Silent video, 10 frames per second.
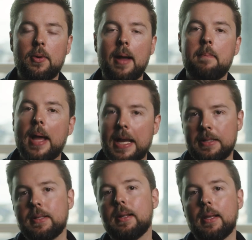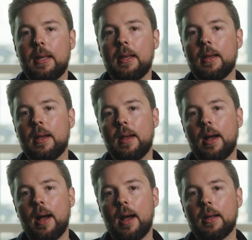quite a painterly
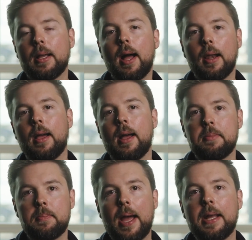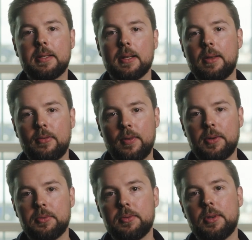uh, colour and painterly
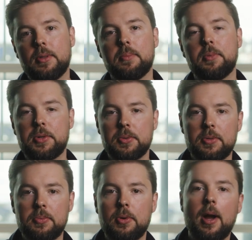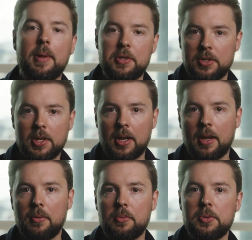feel to them, which was what I mentioned
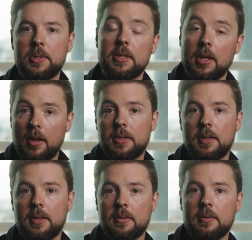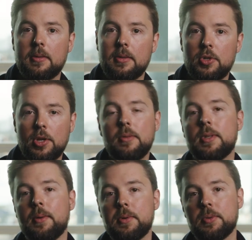earlier, which we started in the
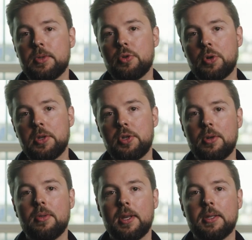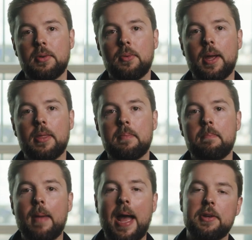shooting, which was to try and shoot things in a way that
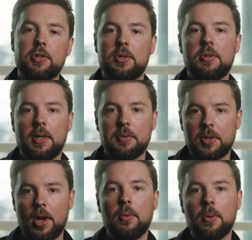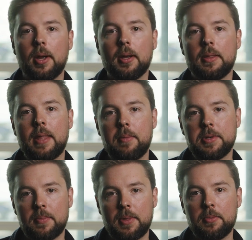matched Neil's artwork. And that
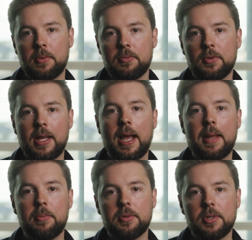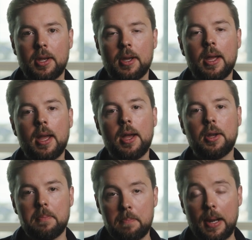was something we were really able to
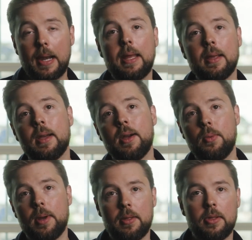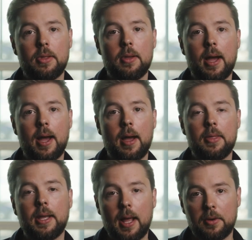complete with uh,
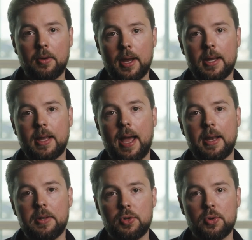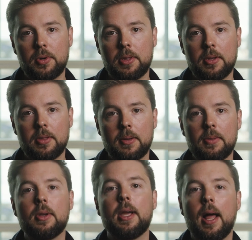the colour grade and ensuring that the,
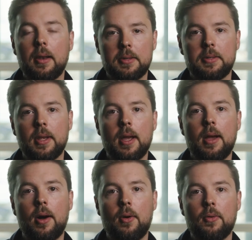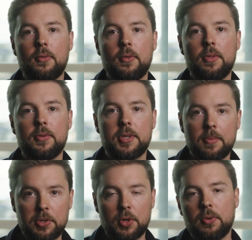the colours of the
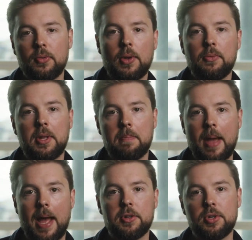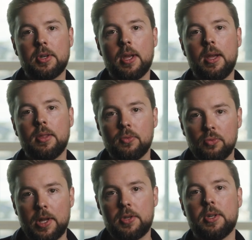cinematography really matched the
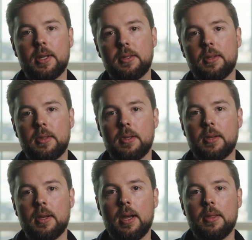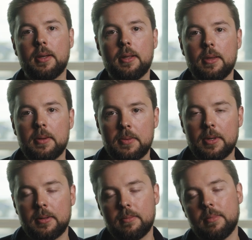richness and the the, the,
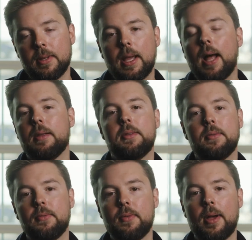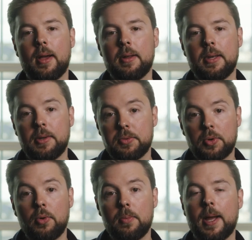the, the colours of uh, Neil's
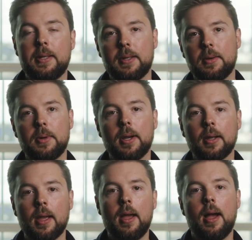oil painting work.